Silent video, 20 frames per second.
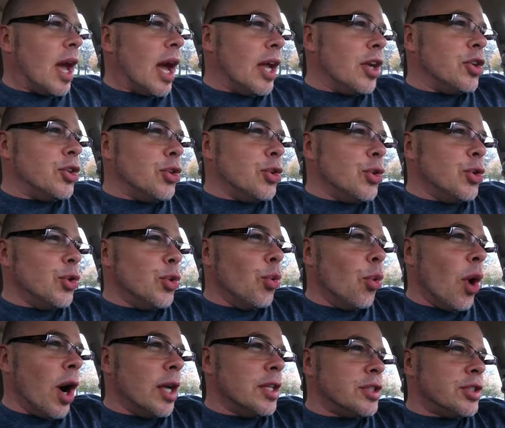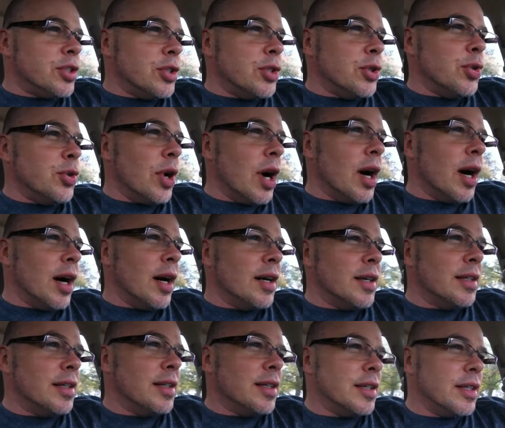I do want to.
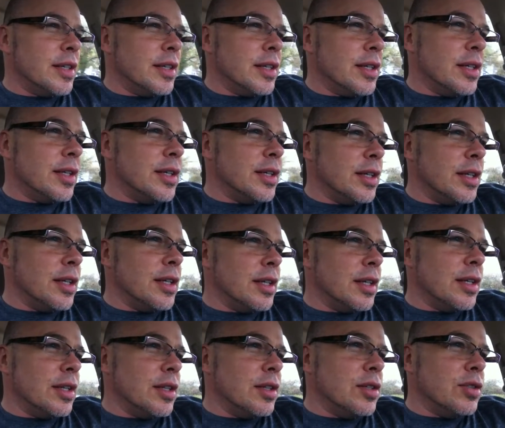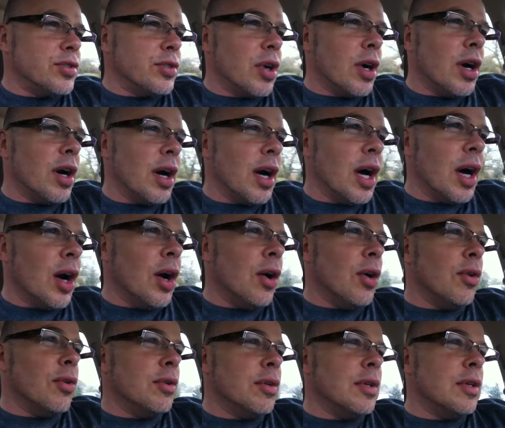Uh, draw
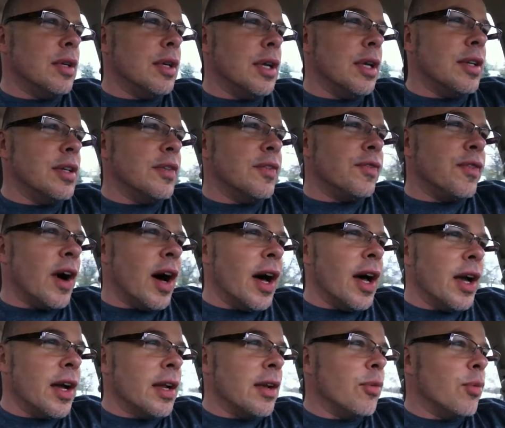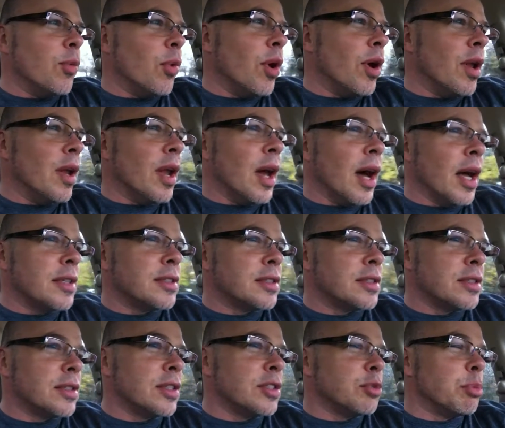out and define what
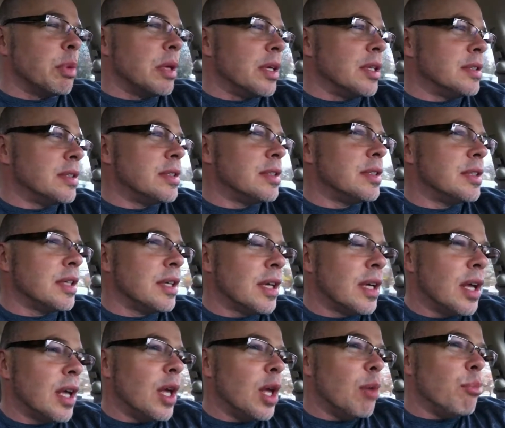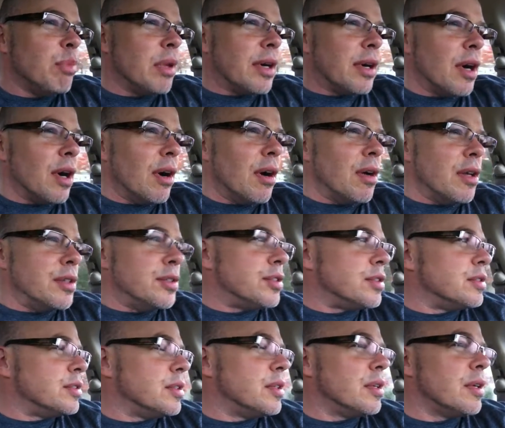Gnosticism is
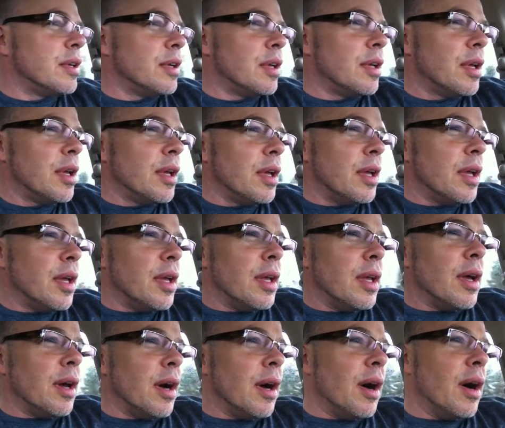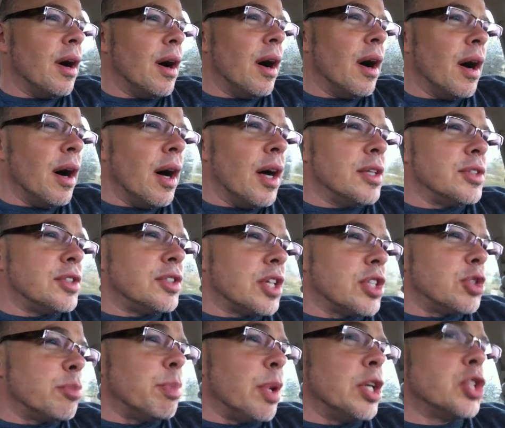because uh, it's
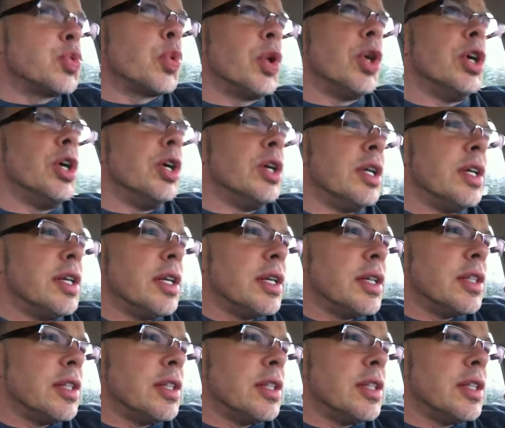such a buzzword,